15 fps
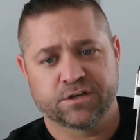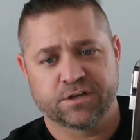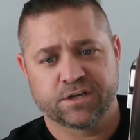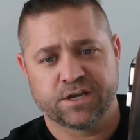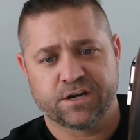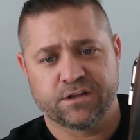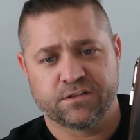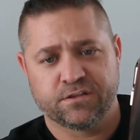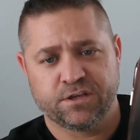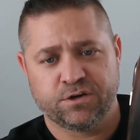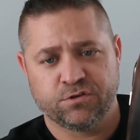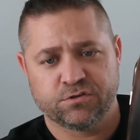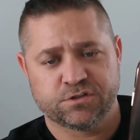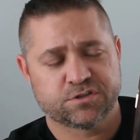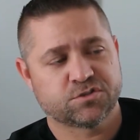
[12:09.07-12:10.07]
and kind
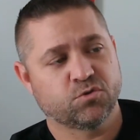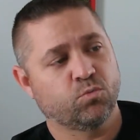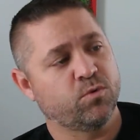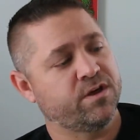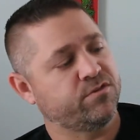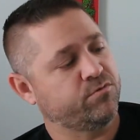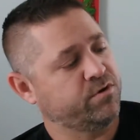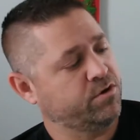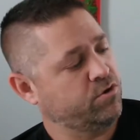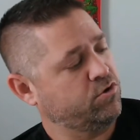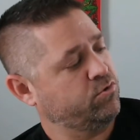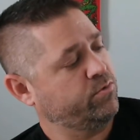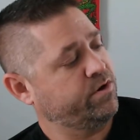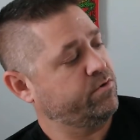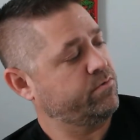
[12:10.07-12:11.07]
of just the weathering all
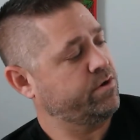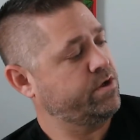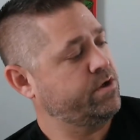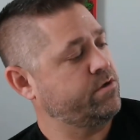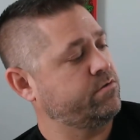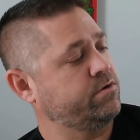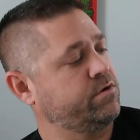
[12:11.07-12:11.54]
the way around.